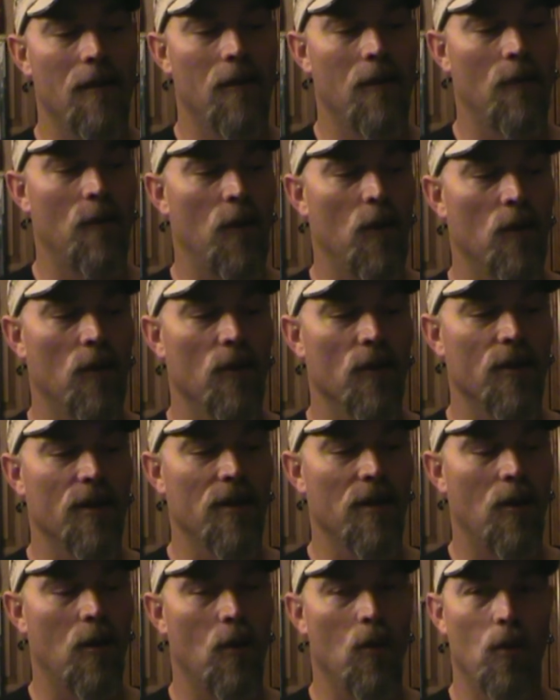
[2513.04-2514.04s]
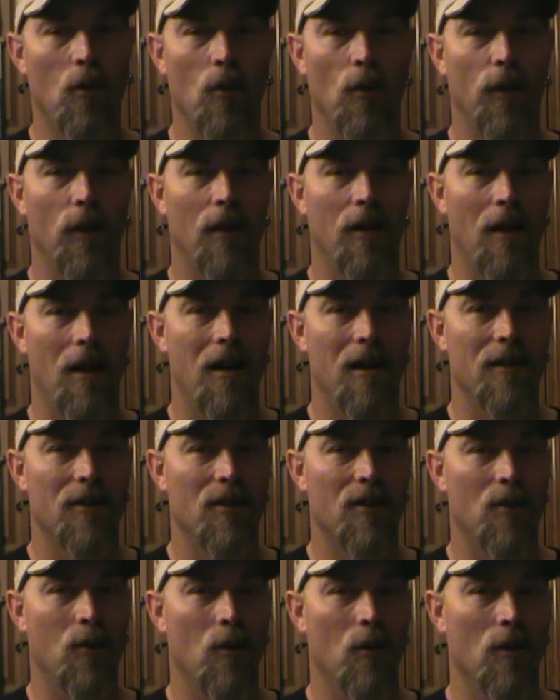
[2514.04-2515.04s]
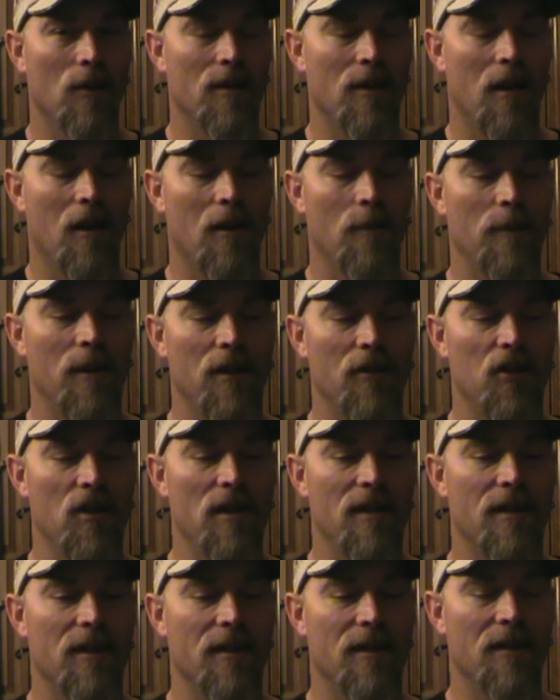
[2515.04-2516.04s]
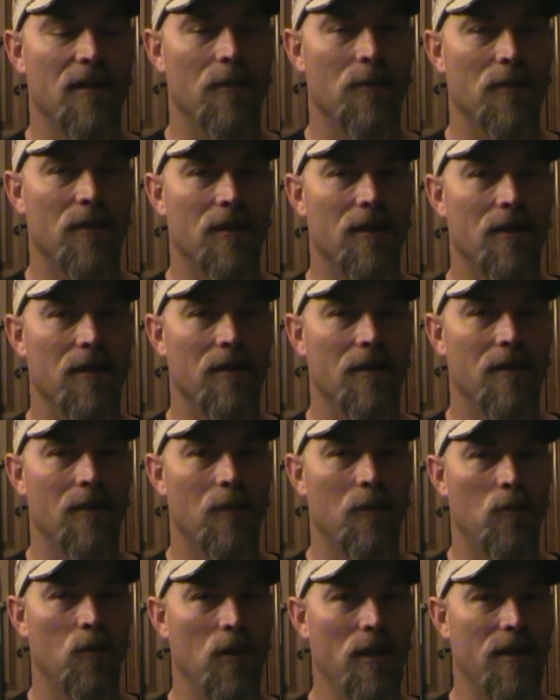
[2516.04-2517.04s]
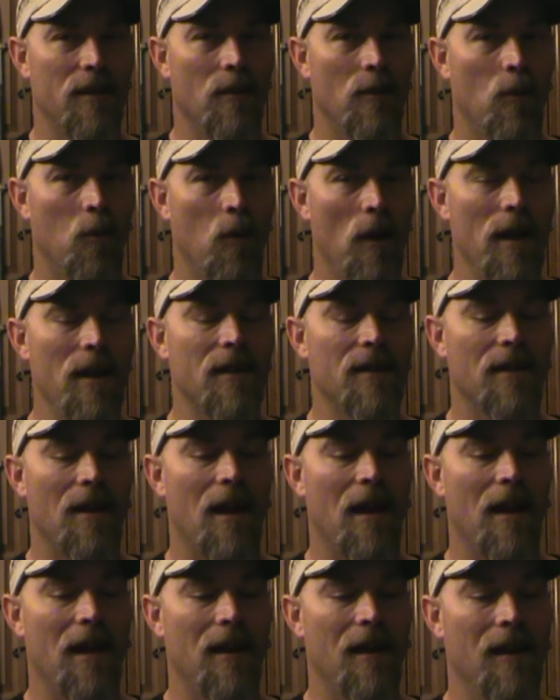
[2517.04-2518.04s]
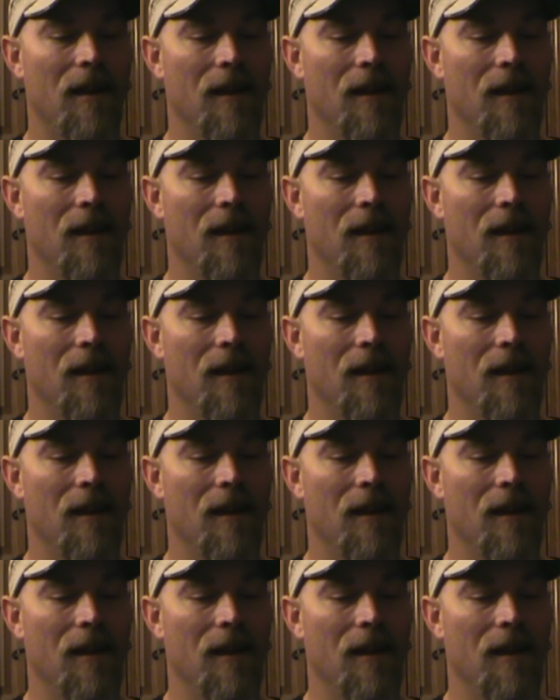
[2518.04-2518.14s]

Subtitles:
of those old thoughts towards RPG systems went to the wayside,